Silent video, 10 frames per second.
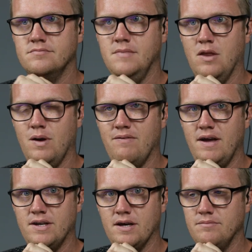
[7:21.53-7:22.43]
now that we have
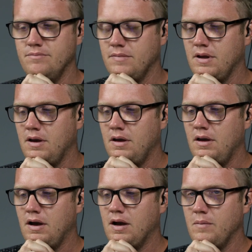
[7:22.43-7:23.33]
that done,
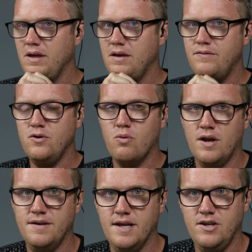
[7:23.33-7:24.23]
um, if you run
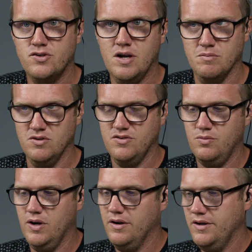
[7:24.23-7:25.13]
into any troubles
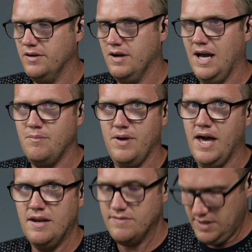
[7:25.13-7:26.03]
where your
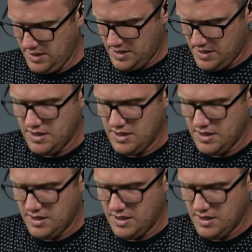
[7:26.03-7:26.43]
iPad is like, uh-uh,